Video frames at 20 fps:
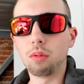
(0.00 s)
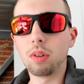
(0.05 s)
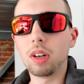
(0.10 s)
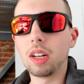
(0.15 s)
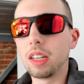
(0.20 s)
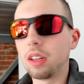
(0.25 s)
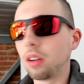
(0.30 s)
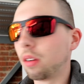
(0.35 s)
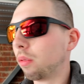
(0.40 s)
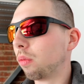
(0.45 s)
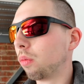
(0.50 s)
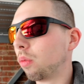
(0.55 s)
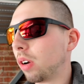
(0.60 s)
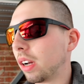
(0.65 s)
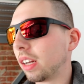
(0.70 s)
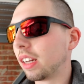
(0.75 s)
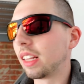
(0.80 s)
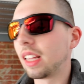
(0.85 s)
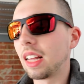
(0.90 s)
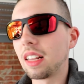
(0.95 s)
really
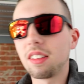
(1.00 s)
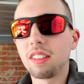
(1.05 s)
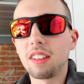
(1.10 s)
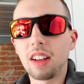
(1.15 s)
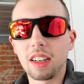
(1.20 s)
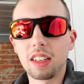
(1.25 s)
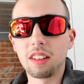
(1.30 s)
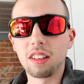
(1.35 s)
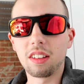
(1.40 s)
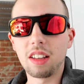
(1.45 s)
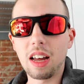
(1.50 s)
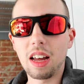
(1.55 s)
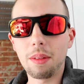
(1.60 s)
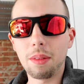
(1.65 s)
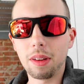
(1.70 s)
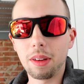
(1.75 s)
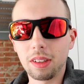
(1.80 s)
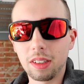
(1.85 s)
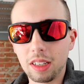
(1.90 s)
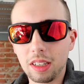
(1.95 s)
wanting to get stuck into
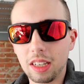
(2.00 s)
that,